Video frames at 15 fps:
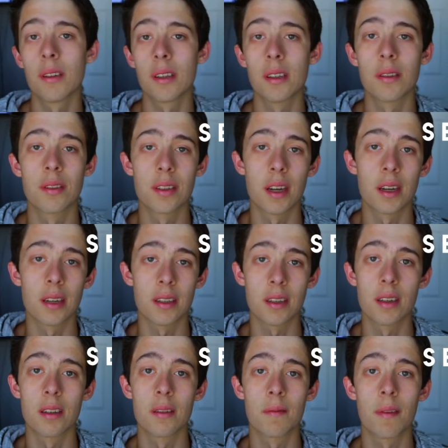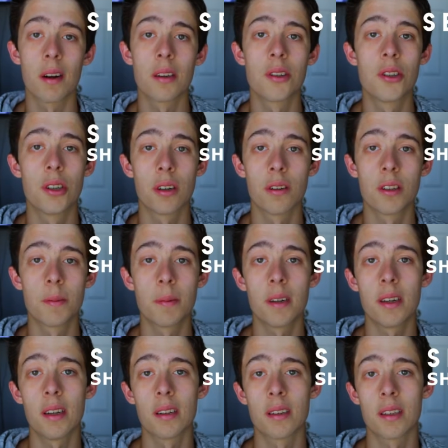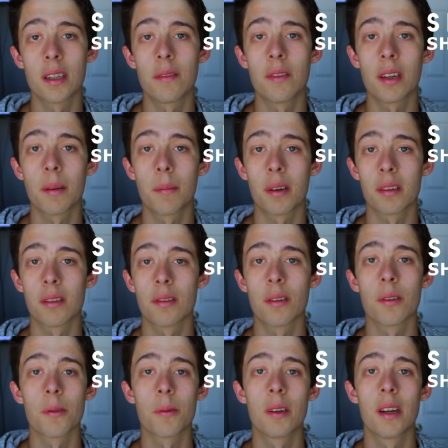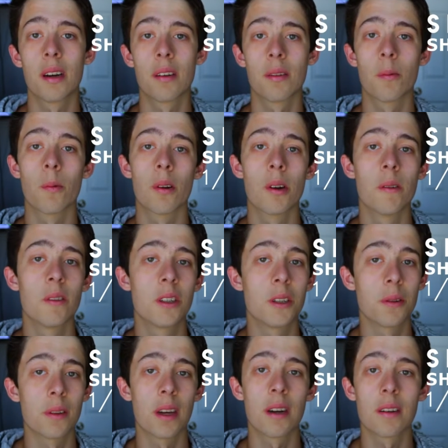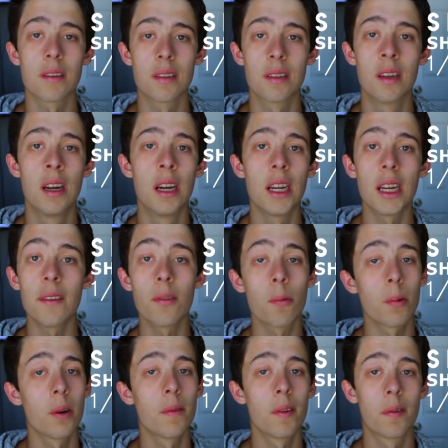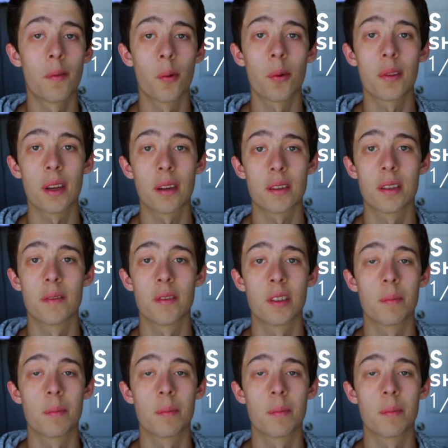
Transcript: into your settings and find shutter speed and see if you can bring this all the way down to 1/2000, even 1/4000 if